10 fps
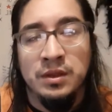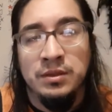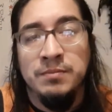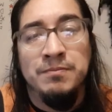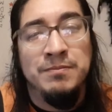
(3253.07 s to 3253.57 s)

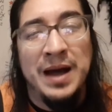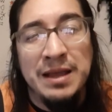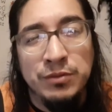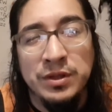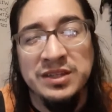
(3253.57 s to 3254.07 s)
The
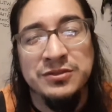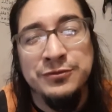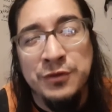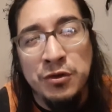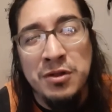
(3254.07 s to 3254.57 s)
Bible is
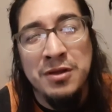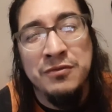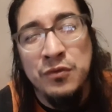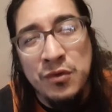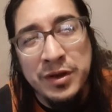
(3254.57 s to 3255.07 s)
full
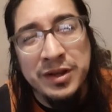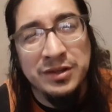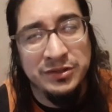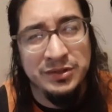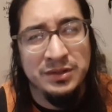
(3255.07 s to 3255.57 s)
of
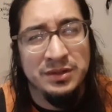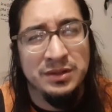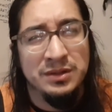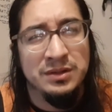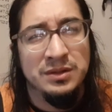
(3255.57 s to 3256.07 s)
warriors.
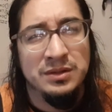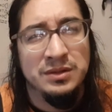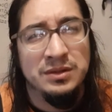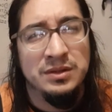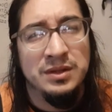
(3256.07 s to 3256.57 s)

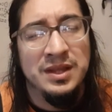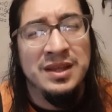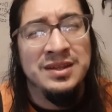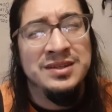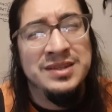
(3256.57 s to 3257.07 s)

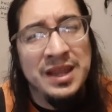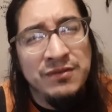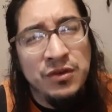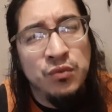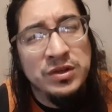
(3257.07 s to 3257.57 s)

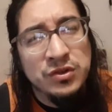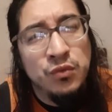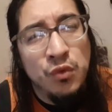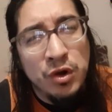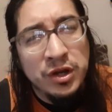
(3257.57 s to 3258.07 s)
David was a
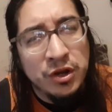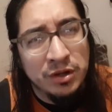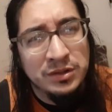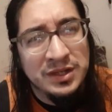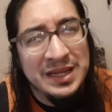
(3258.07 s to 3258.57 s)

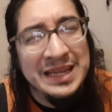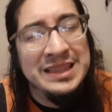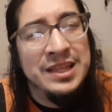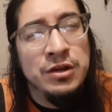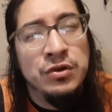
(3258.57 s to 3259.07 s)
warrior. He
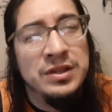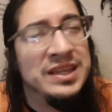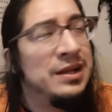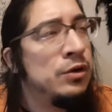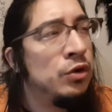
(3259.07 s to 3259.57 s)

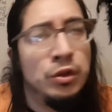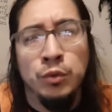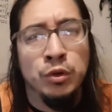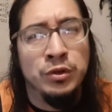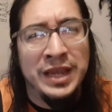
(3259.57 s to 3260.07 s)
literally
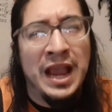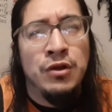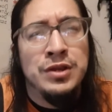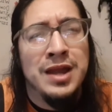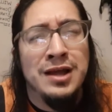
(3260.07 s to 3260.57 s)

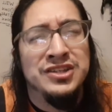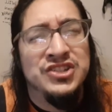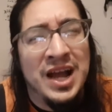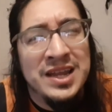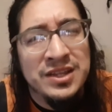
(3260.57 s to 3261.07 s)
carried a
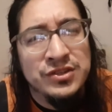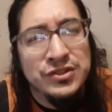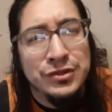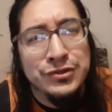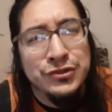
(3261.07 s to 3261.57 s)

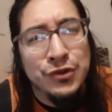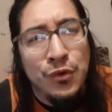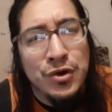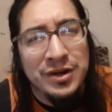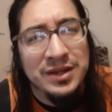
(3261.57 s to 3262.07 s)
giant's
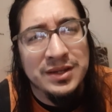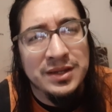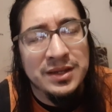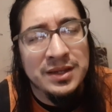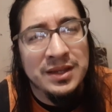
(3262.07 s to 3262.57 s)
sword.
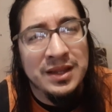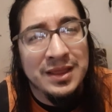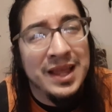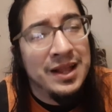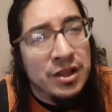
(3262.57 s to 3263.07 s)

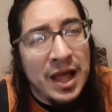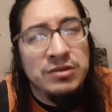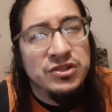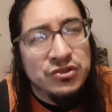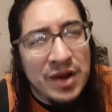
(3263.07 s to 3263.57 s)
Like
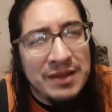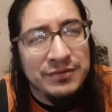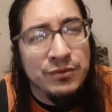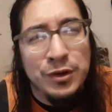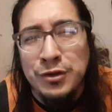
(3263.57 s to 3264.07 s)
Cloud
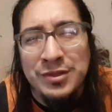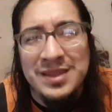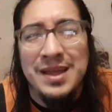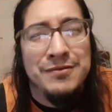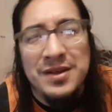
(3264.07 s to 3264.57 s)
Strife. Where do you
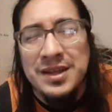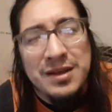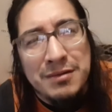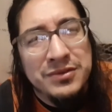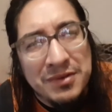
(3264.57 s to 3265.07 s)
think that fucking
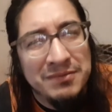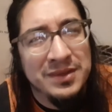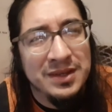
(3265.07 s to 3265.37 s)
comes from?